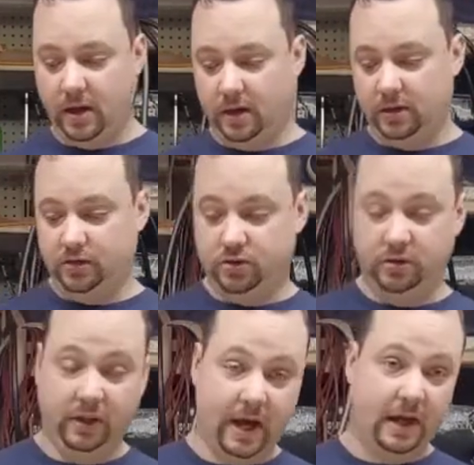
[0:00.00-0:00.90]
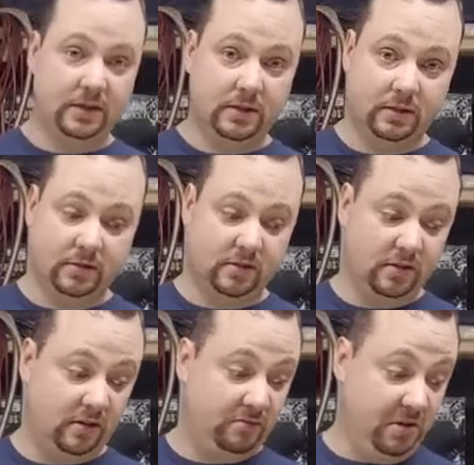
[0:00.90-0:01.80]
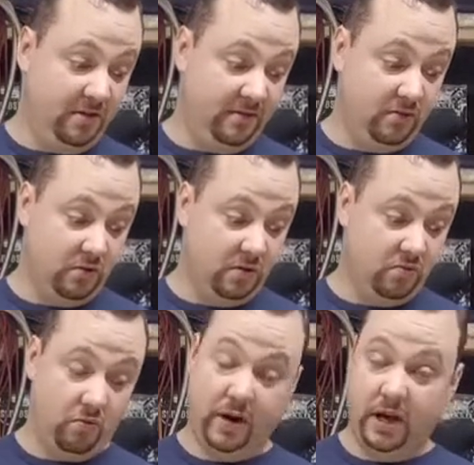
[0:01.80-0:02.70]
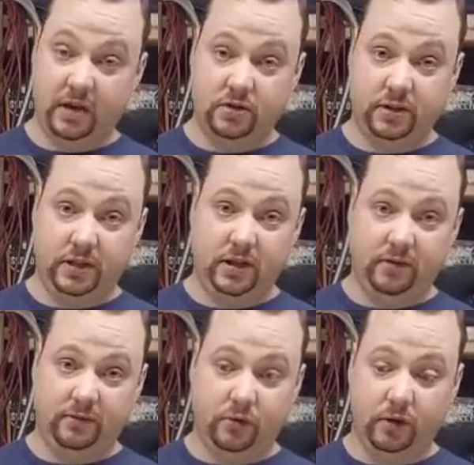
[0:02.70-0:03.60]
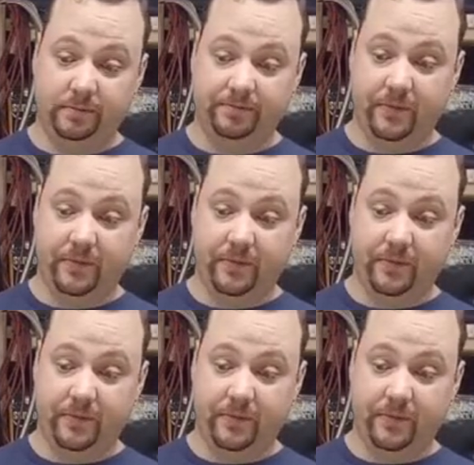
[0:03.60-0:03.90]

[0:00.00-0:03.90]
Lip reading: And it should last and serve me for what I actually need it for.